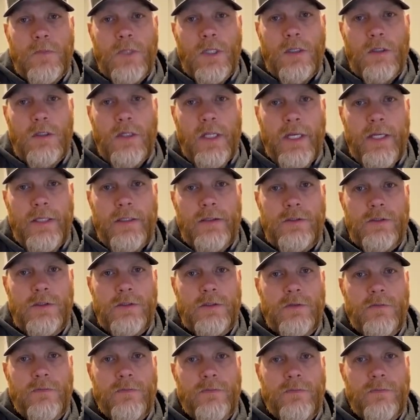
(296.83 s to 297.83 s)
laid in
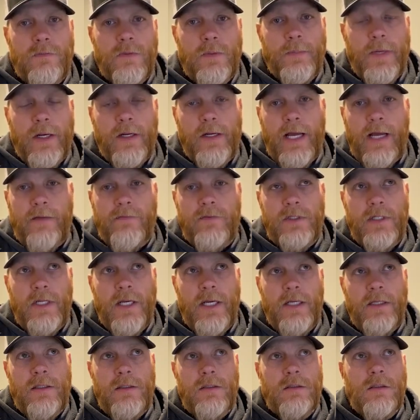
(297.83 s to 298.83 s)
just about half a
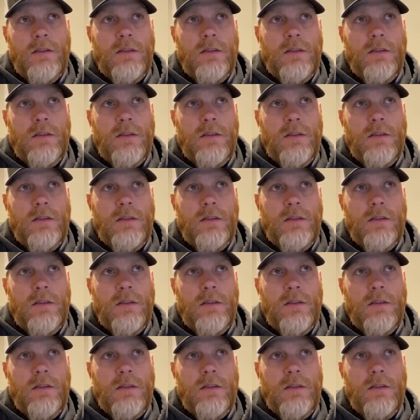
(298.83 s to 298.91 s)
day.